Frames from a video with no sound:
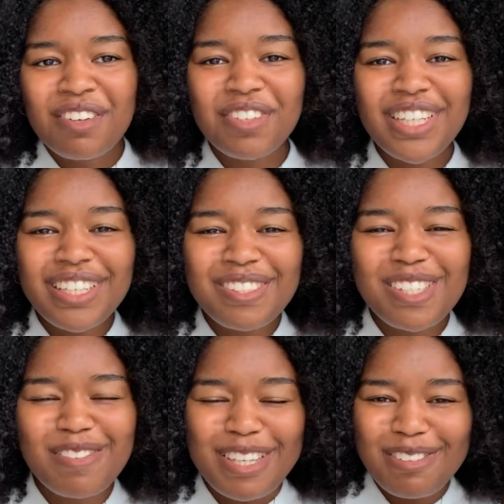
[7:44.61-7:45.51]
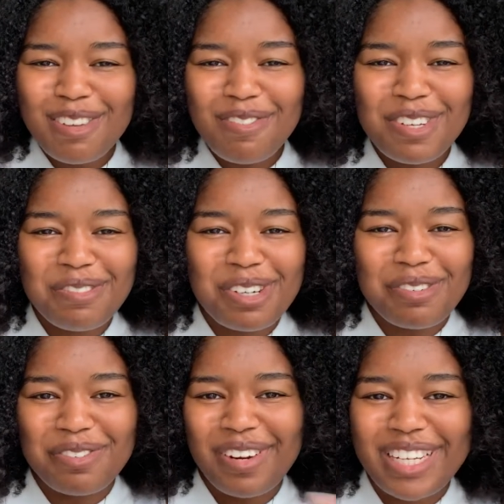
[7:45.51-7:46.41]
reading just makes me feel
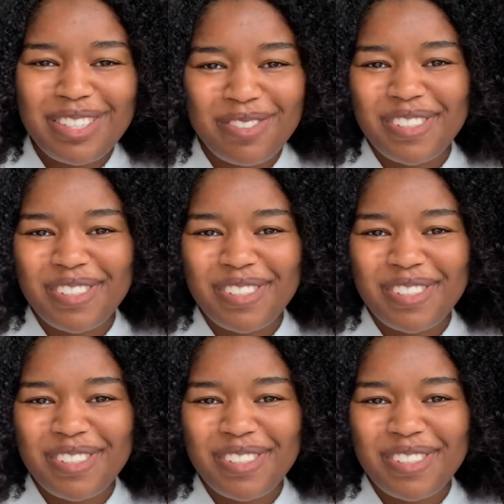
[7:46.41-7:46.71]
refreshed